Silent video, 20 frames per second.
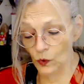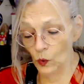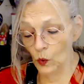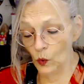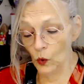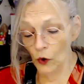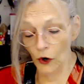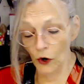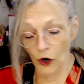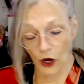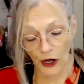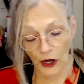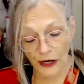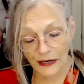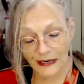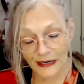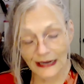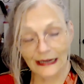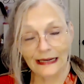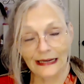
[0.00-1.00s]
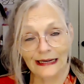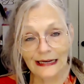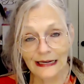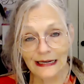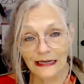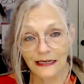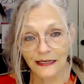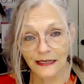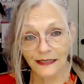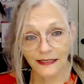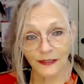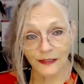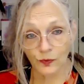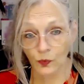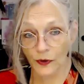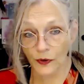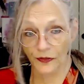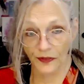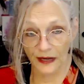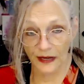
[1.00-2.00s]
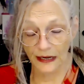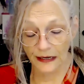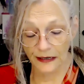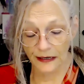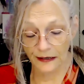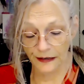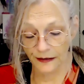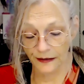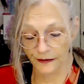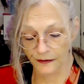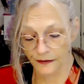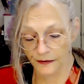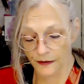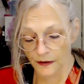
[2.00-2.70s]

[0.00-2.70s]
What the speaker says: or unease within,